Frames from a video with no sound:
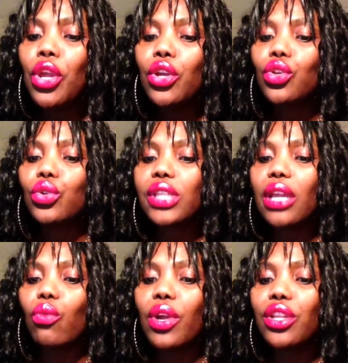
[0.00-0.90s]
you say
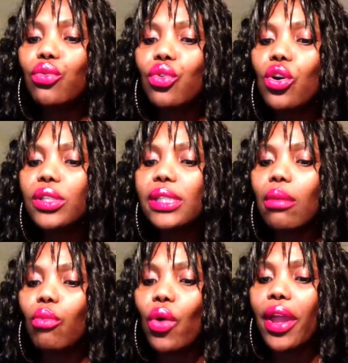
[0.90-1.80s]
when you go
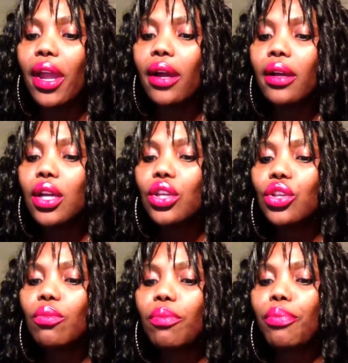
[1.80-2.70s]
somewhere,
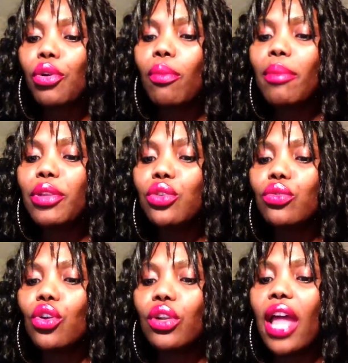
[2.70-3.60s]
you probably you
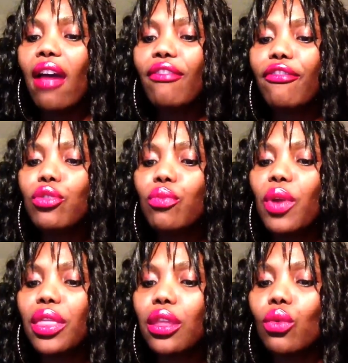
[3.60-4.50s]
don't have food
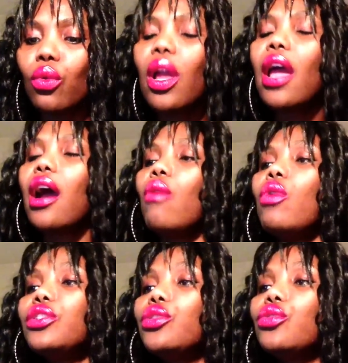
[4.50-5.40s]
with you. I
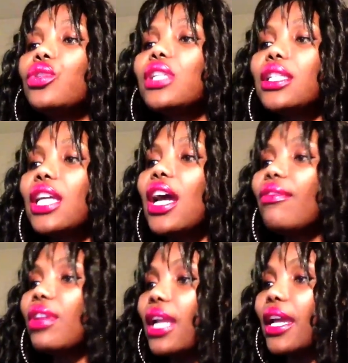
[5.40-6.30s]
want you to start
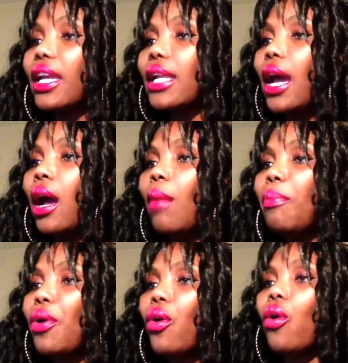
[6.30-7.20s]
carrying like an
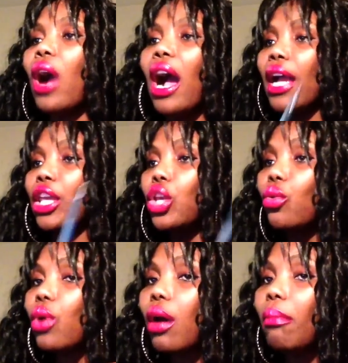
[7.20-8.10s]
apple or a
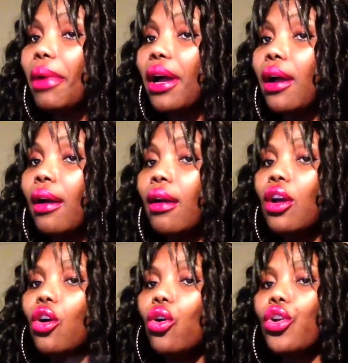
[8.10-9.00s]
cucumber,
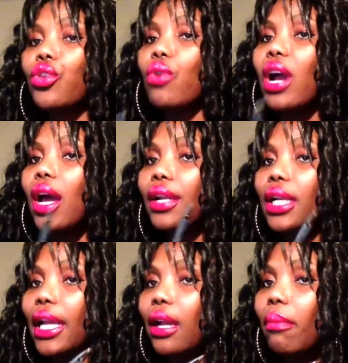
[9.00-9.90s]
or you carry
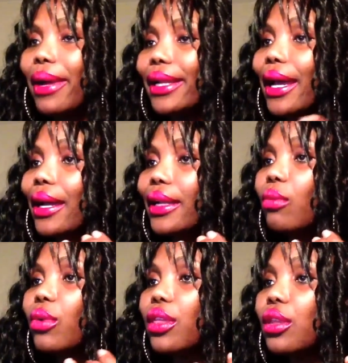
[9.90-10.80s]
like a banana
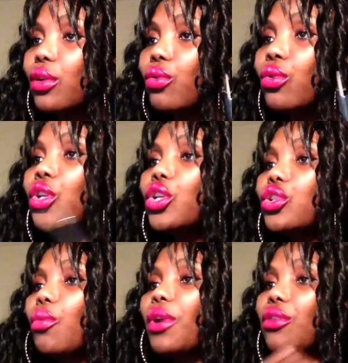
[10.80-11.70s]
with you.
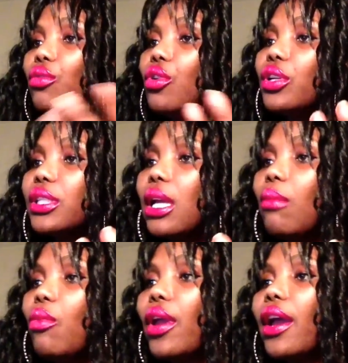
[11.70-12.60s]
So when you go
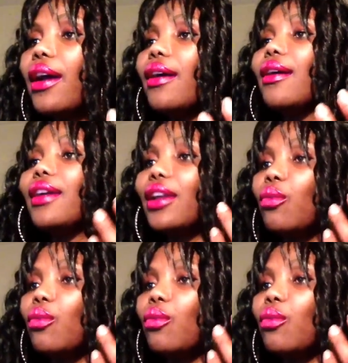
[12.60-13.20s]
somewhere, after